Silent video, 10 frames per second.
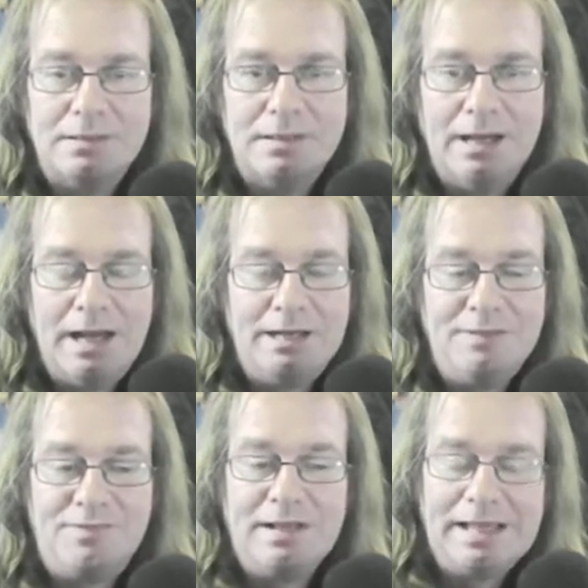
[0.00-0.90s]
And if their
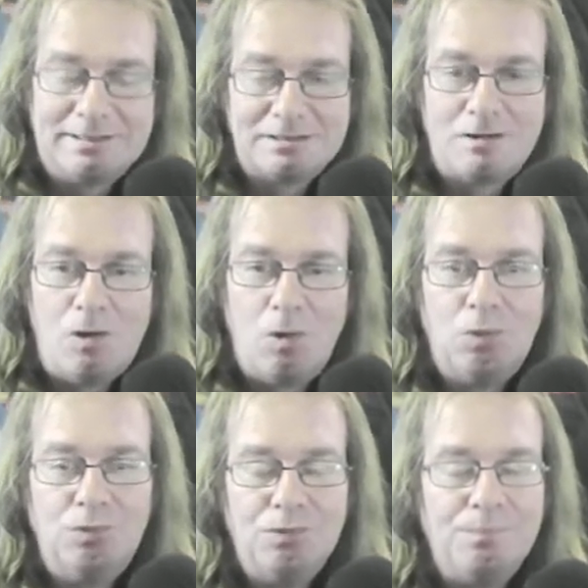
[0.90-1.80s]
legs are cold,
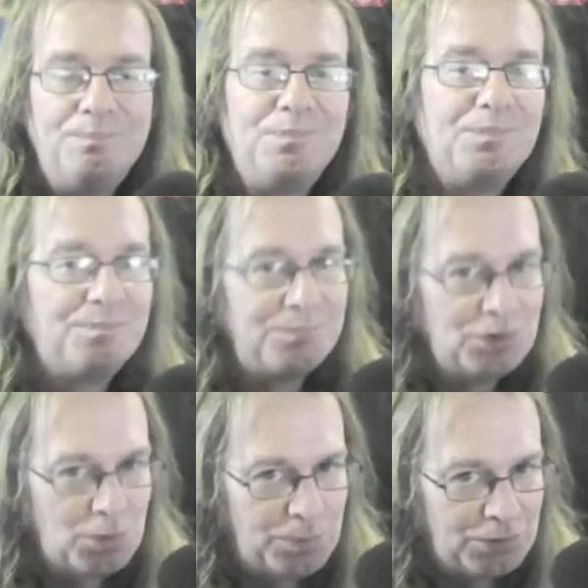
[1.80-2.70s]
you'll
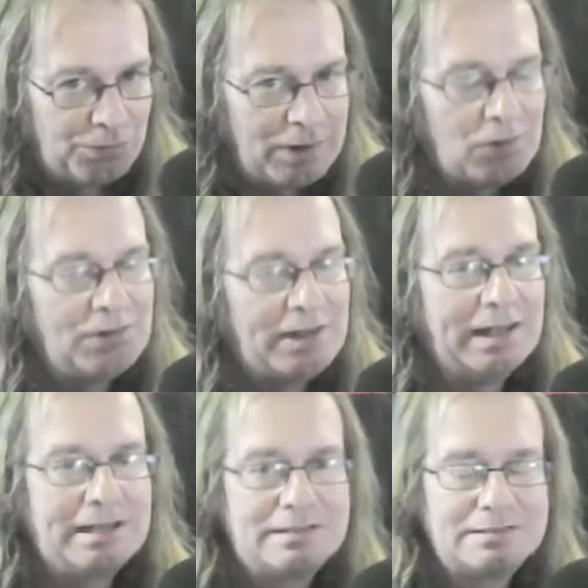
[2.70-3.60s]
put a rug on their legs.